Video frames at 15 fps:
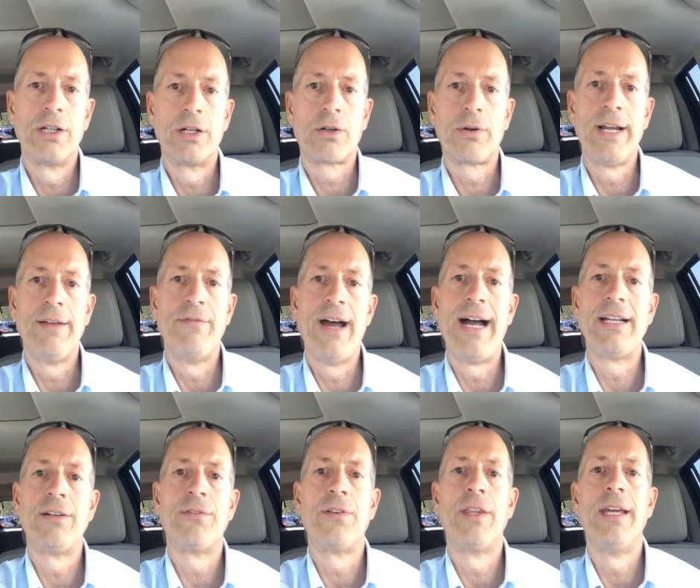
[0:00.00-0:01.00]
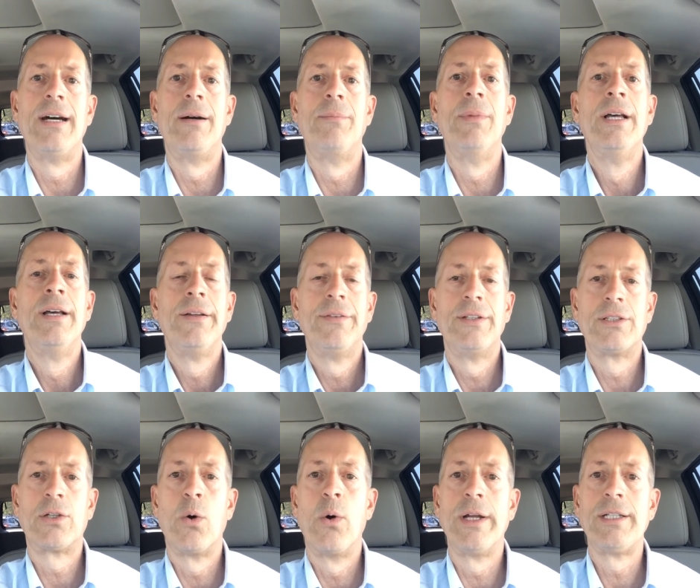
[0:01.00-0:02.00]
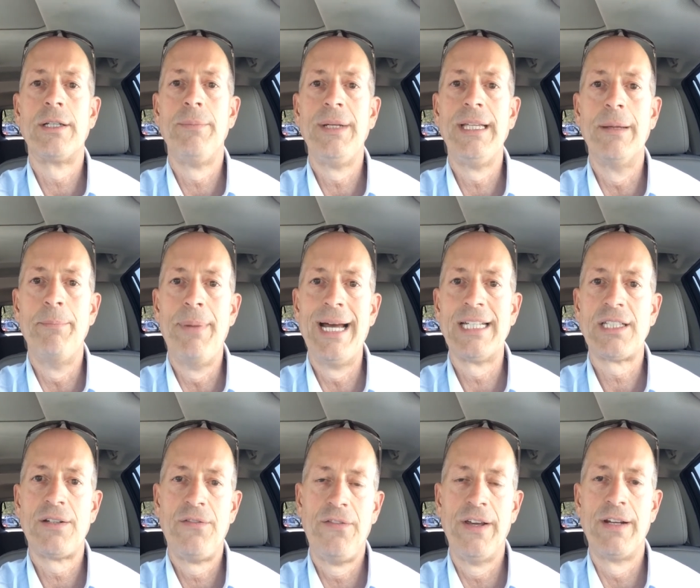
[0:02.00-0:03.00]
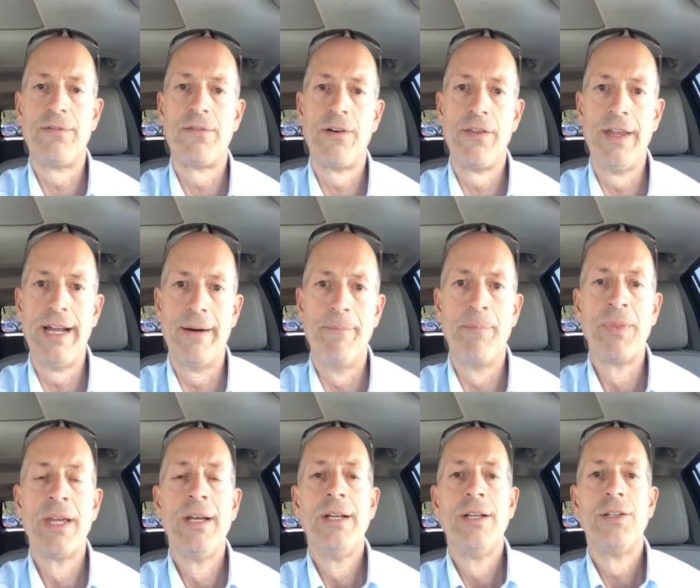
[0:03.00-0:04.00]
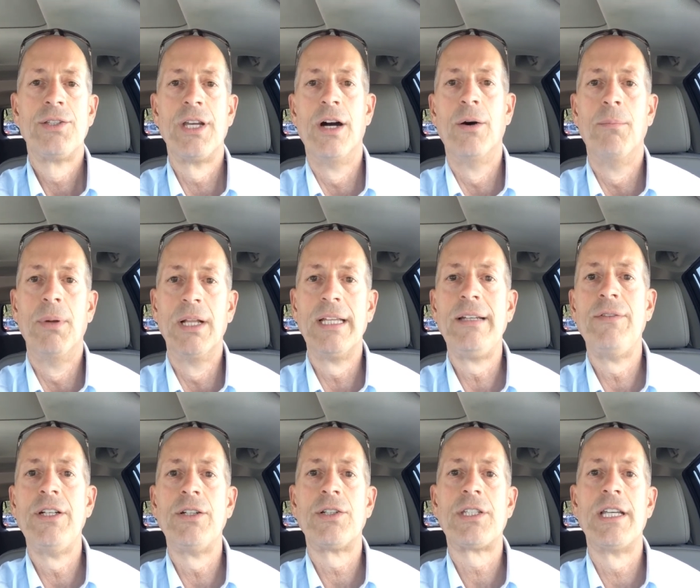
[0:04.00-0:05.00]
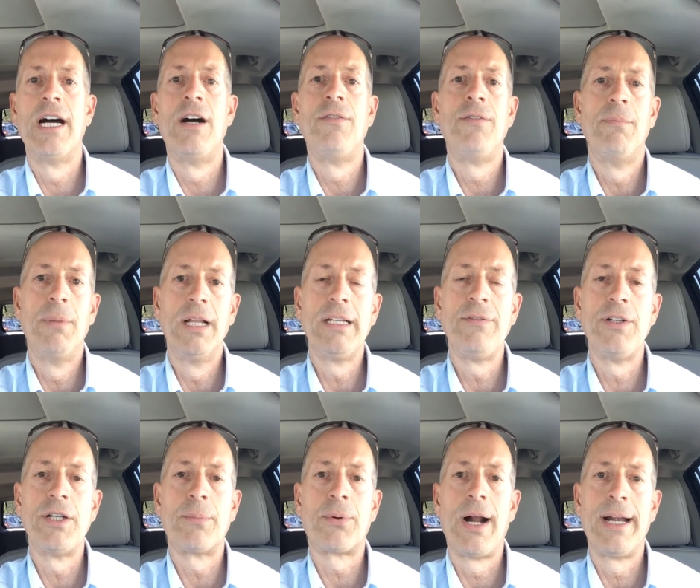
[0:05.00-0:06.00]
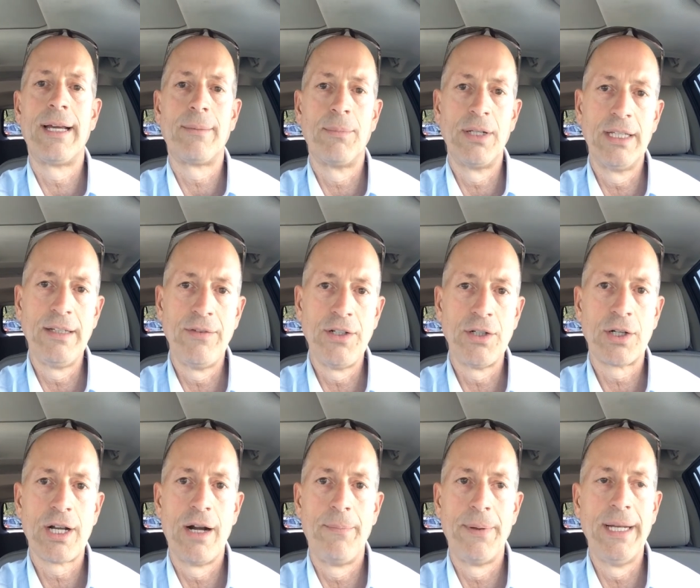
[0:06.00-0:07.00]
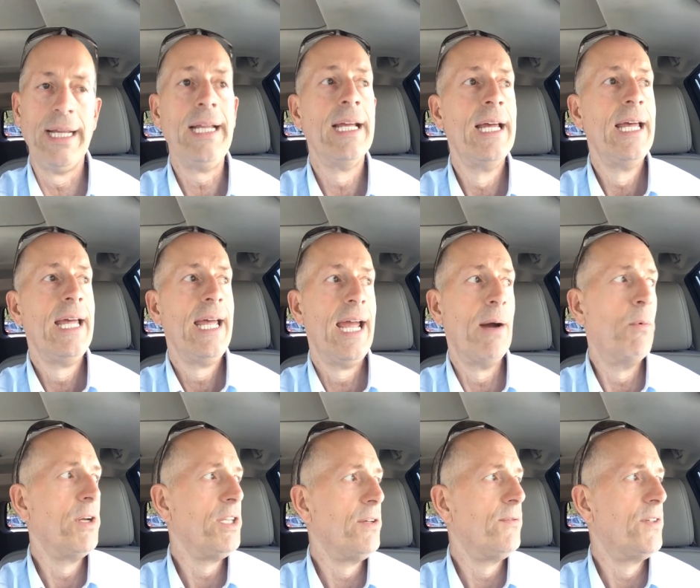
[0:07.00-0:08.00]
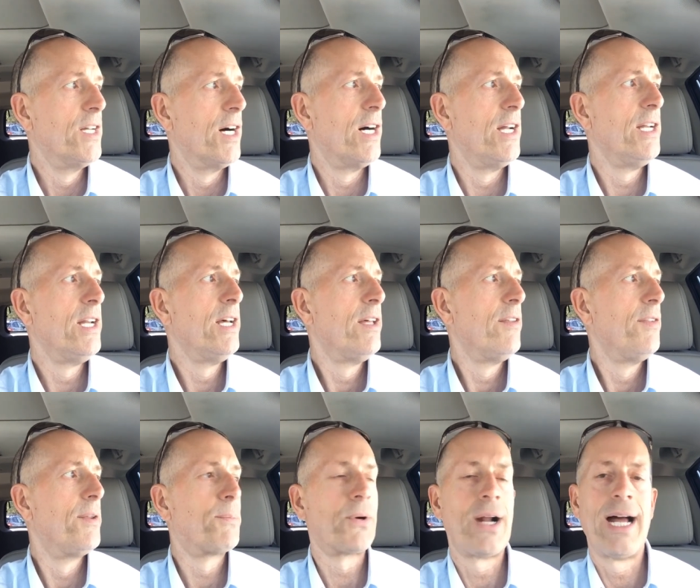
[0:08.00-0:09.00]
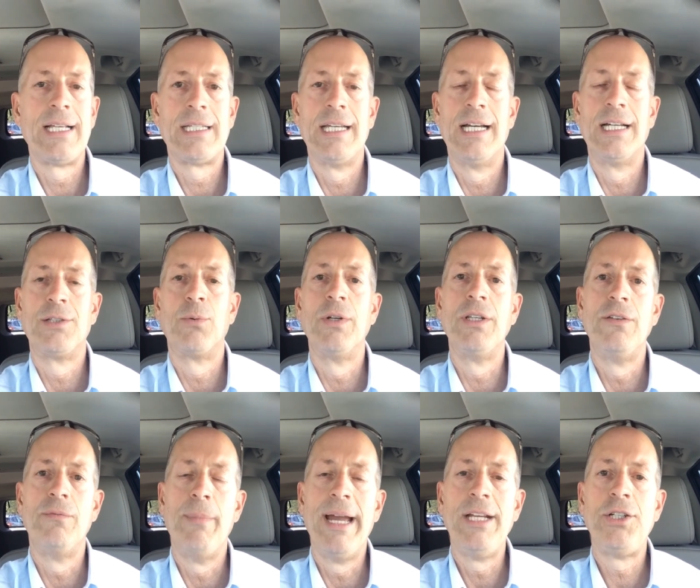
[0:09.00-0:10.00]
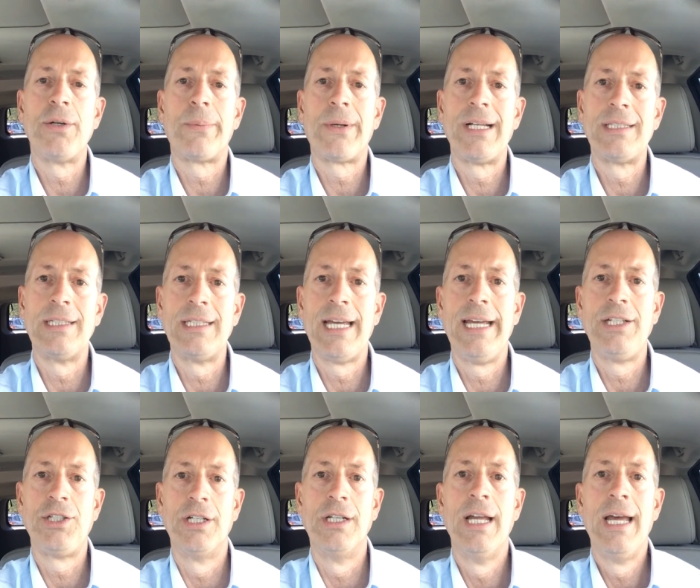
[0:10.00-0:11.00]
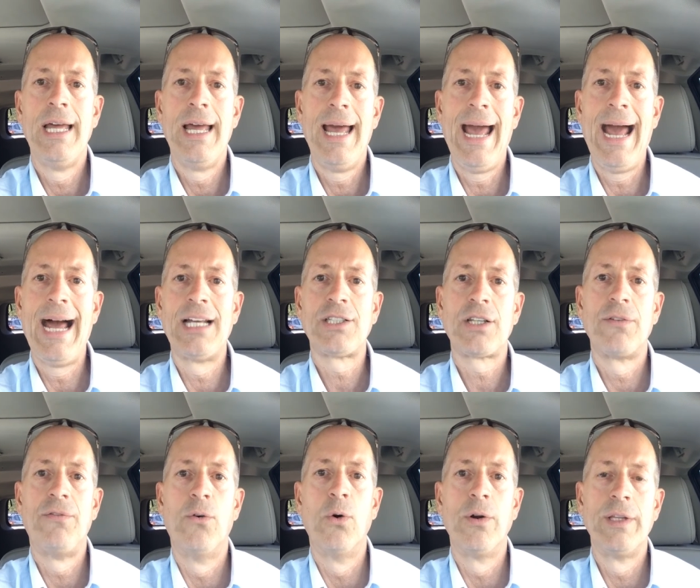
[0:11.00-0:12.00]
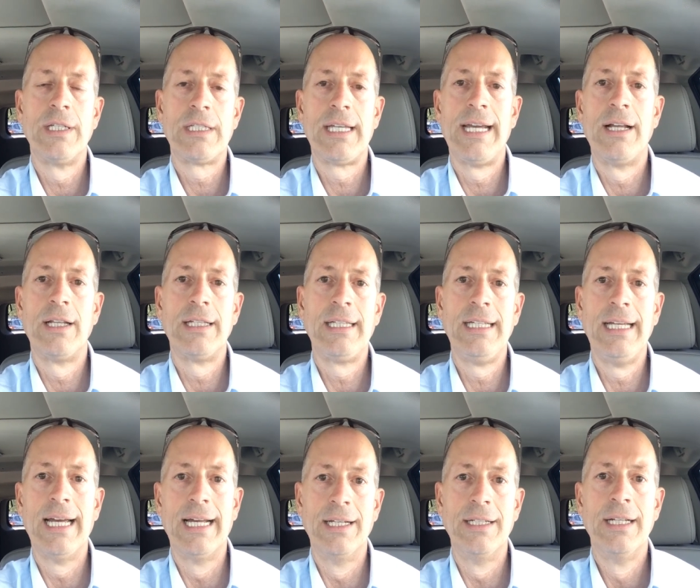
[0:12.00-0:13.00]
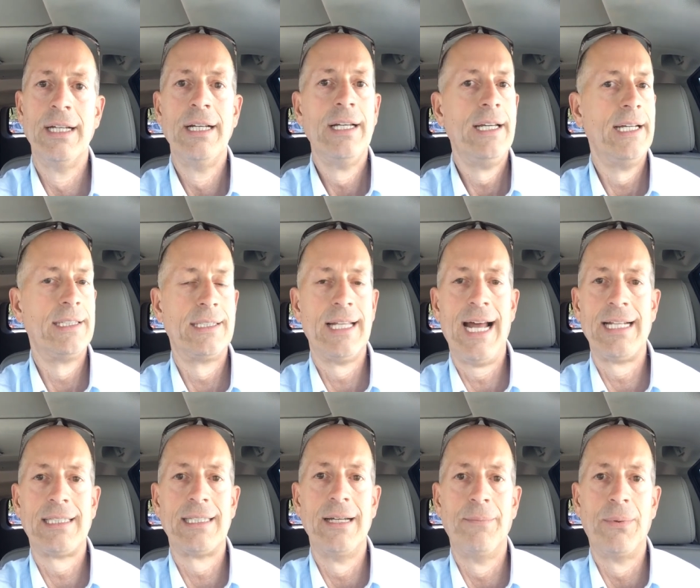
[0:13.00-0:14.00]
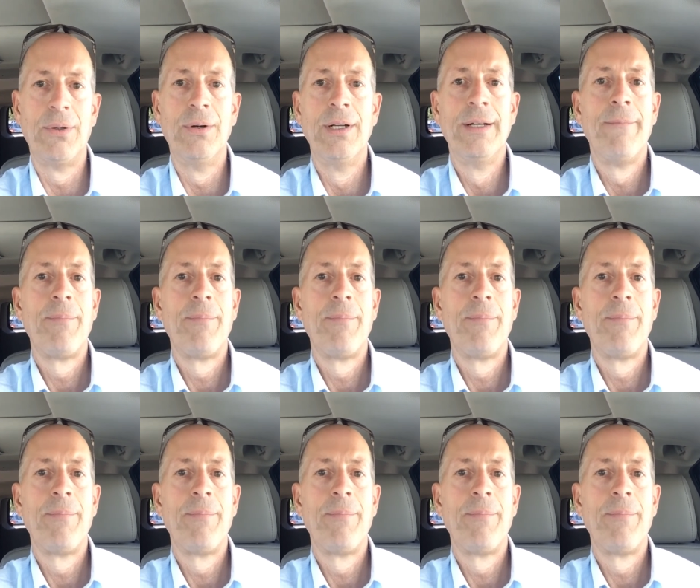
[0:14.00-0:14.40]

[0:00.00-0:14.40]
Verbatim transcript: going to create value for them, that's going to be the best fit for them. So believe in yourself, believe in your product, believe in your company. And when you've done the process, when you've made your presentation, ask for the sale at the end. It's that simple.